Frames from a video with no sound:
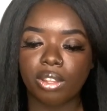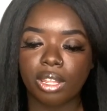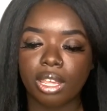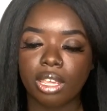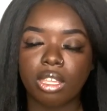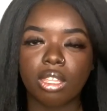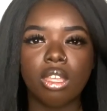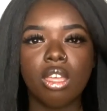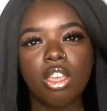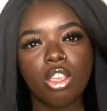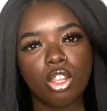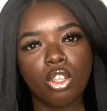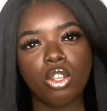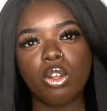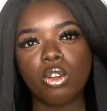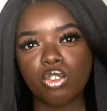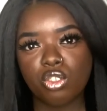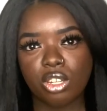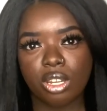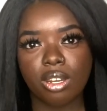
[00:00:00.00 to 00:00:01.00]
Like, you
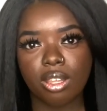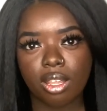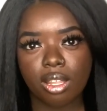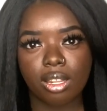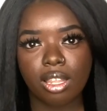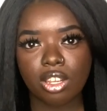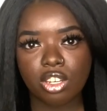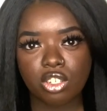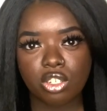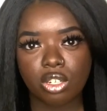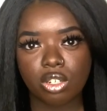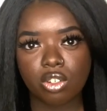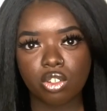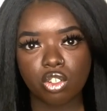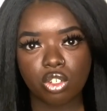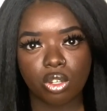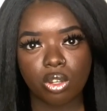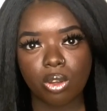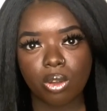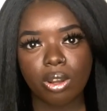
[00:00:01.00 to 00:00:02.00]
know, Janet Collection,
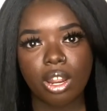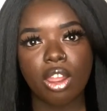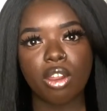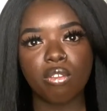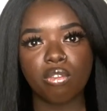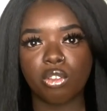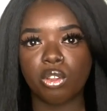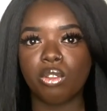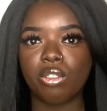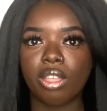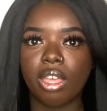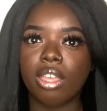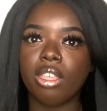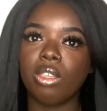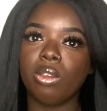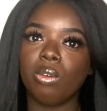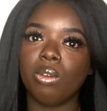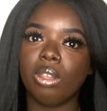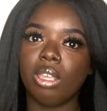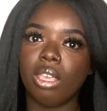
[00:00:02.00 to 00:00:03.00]
Jode, I reviewed that
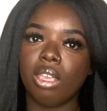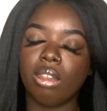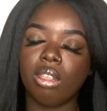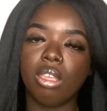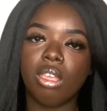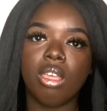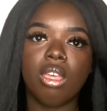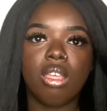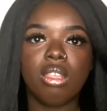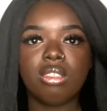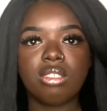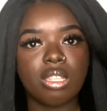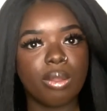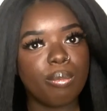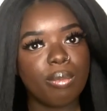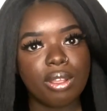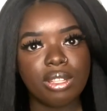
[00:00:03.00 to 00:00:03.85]
unit some